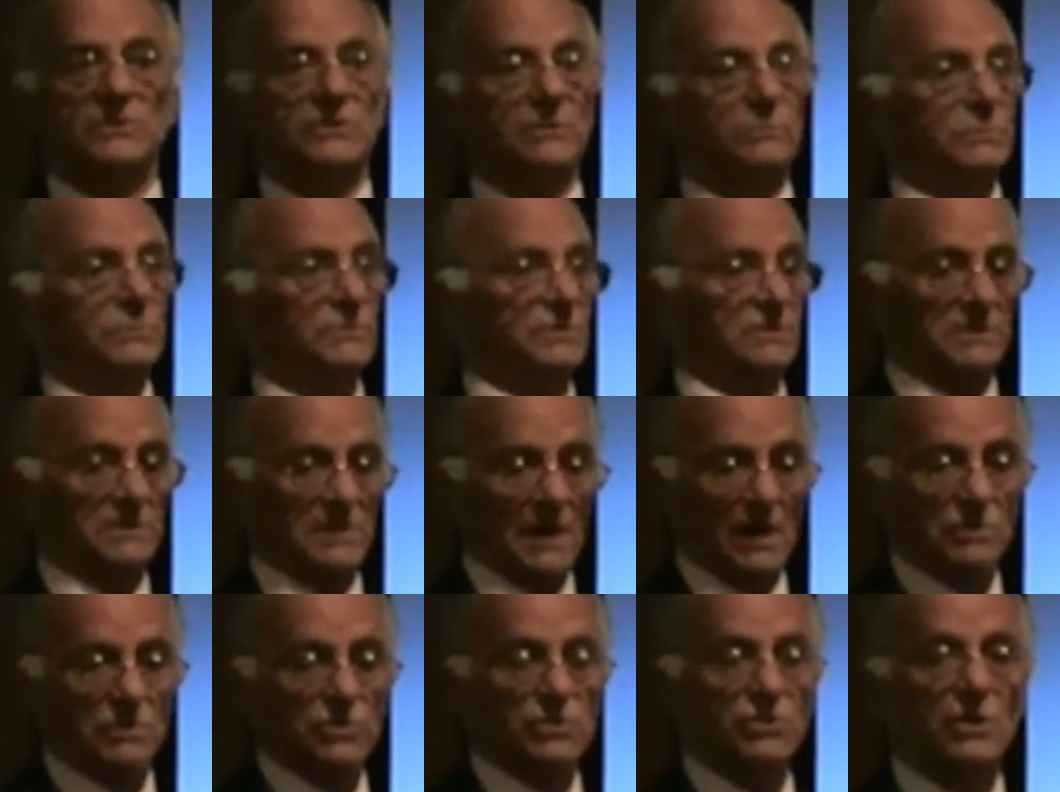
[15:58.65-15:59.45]
She was a
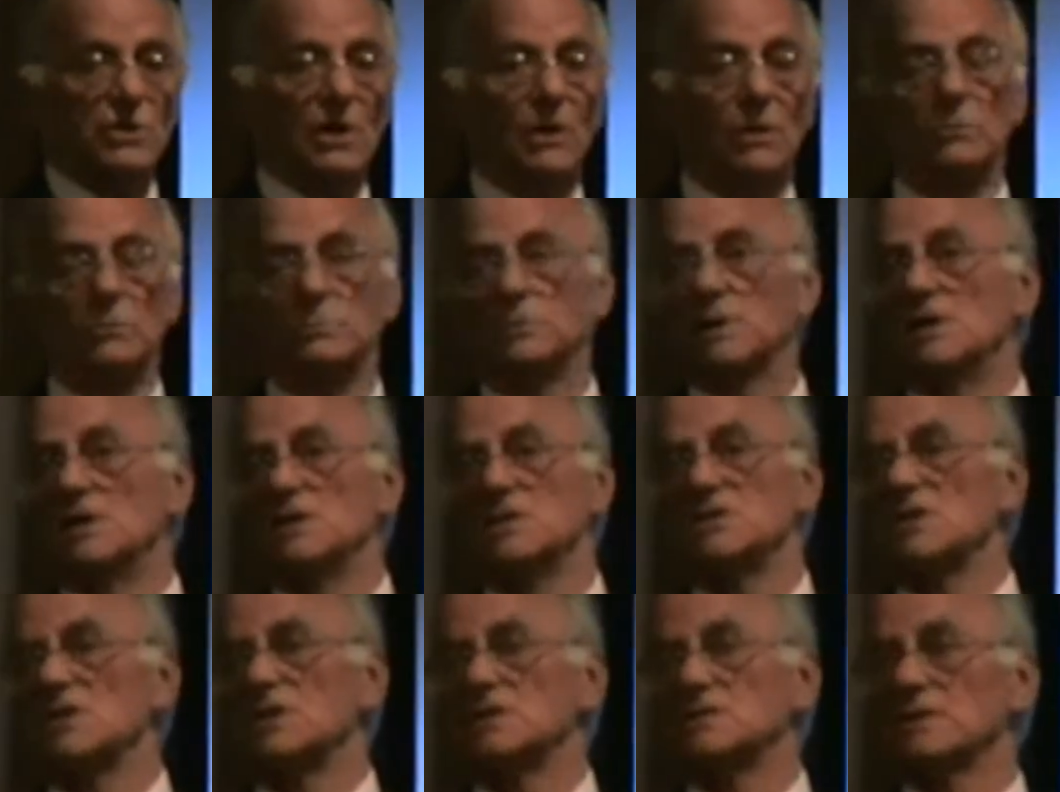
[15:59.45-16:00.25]
young child,
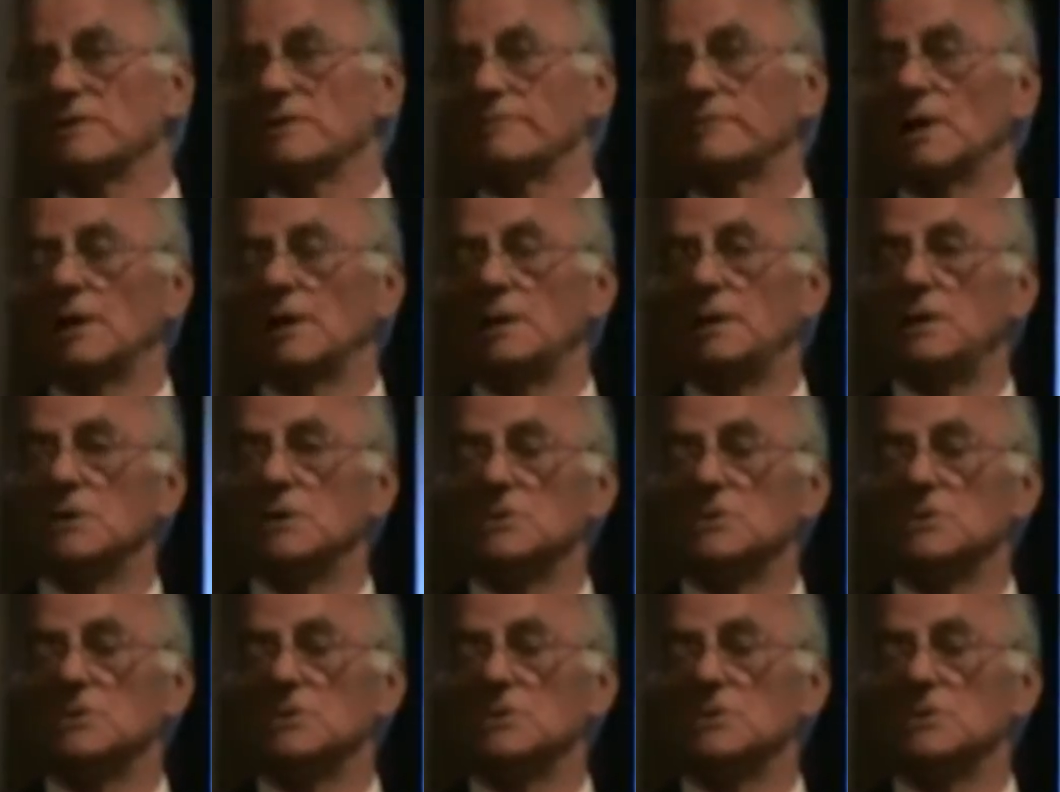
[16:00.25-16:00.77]
six, seven, eight